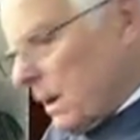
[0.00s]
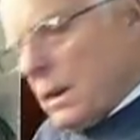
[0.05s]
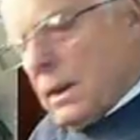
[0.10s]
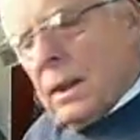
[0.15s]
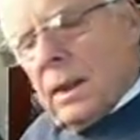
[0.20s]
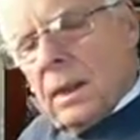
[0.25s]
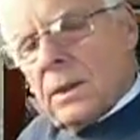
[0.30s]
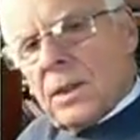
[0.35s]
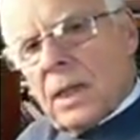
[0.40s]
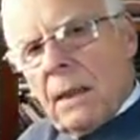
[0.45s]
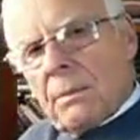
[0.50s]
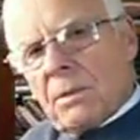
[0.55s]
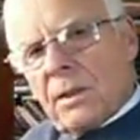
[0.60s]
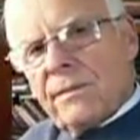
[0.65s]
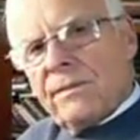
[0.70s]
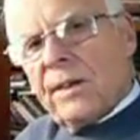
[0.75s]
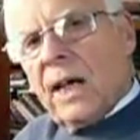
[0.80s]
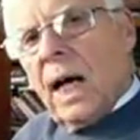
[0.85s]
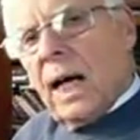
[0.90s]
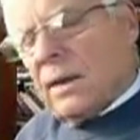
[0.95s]
uh,
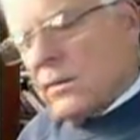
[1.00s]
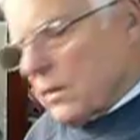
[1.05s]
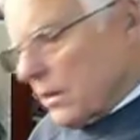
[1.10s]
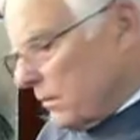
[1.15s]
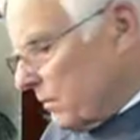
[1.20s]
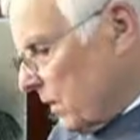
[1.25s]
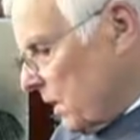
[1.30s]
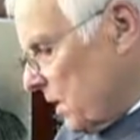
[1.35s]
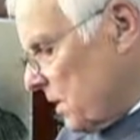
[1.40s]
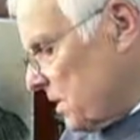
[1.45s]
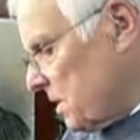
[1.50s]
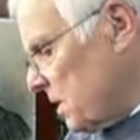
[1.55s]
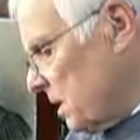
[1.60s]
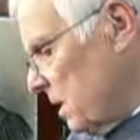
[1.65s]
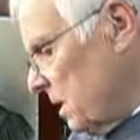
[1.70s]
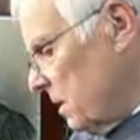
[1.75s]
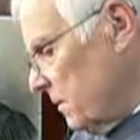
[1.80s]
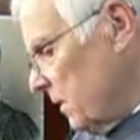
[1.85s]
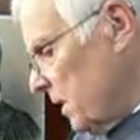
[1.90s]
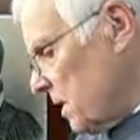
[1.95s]
chapter 5 and verse,
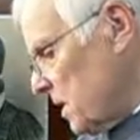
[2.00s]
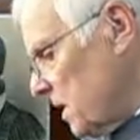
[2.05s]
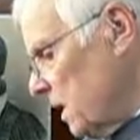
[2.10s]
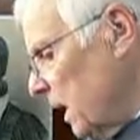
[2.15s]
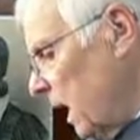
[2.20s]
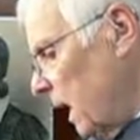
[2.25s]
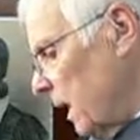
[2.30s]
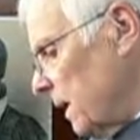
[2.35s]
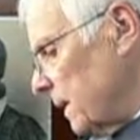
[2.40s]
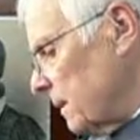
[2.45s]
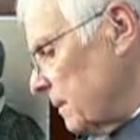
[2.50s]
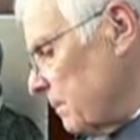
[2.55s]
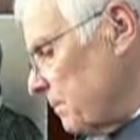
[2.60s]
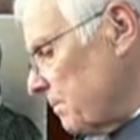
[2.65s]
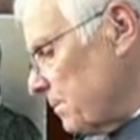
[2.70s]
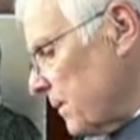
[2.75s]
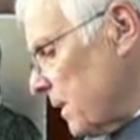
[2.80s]
verse 9.